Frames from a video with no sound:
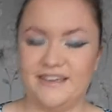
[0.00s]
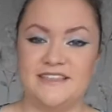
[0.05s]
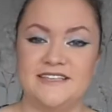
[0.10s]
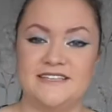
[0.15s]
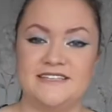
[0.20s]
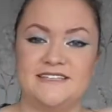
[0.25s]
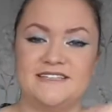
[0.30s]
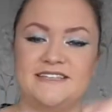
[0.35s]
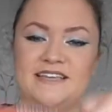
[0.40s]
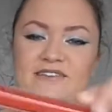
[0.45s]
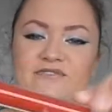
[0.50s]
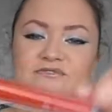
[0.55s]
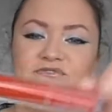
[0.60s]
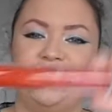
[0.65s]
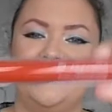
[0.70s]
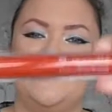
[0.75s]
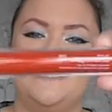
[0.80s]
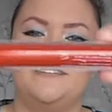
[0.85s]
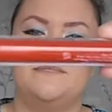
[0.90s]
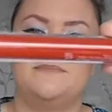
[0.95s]
This is a
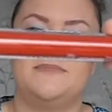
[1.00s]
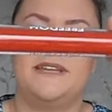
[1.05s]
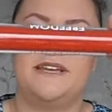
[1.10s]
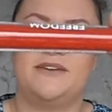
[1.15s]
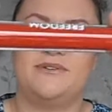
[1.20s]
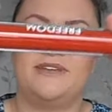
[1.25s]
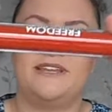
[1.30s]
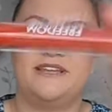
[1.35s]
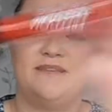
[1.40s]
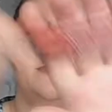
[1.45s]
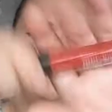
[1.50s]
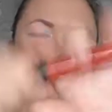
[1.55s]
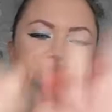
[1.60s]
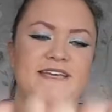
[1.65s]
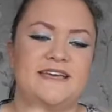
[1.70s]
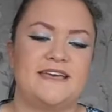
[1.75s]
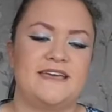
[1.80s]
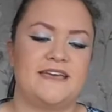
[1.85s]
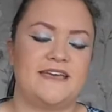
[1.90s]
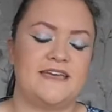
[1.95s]
Freedom liquid
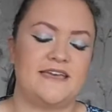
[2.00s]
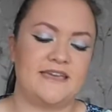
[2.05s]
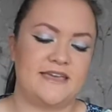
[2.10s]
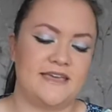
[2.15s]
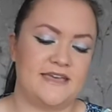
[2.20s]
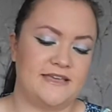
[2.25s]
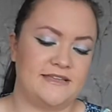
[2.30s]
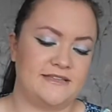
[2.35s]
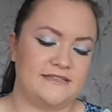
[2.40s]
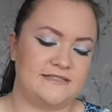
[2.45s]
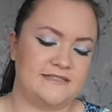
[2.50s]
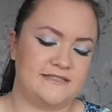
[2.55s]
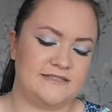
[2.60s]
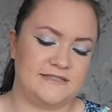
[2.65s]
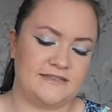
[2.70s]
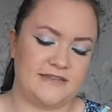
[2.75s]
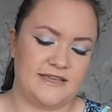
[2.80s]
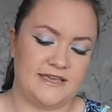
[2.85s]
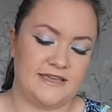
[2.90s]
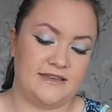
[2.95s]
lipstick.
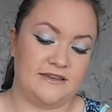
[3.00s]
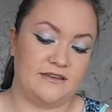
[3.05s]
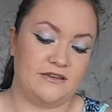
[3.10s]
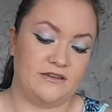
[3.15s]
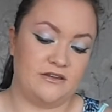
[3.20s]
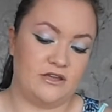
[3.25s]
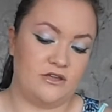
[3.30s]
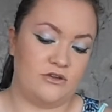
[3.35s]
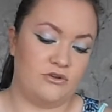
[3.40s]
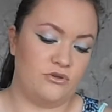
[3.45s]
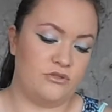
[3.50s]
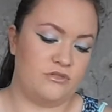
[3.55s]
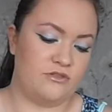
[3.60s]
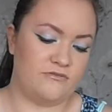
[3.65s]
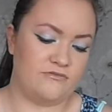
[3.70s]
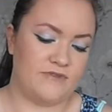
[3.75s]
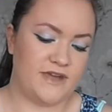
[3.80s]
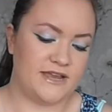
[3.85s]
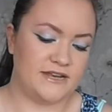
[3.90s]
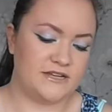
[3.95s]
It's in
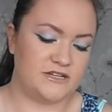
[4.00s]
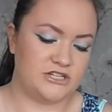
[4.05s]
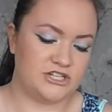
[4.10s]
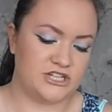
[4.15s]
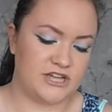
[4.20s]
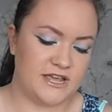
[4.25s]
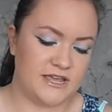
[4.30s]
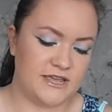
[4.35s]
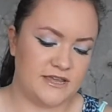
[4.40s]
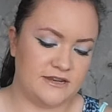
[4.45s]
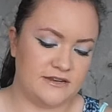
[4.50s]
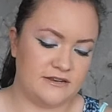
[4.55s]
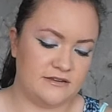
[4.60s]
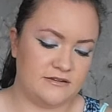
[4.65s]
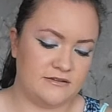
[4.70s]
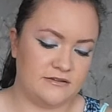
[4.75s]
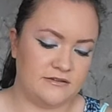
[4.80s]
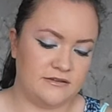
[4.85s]
another red shade.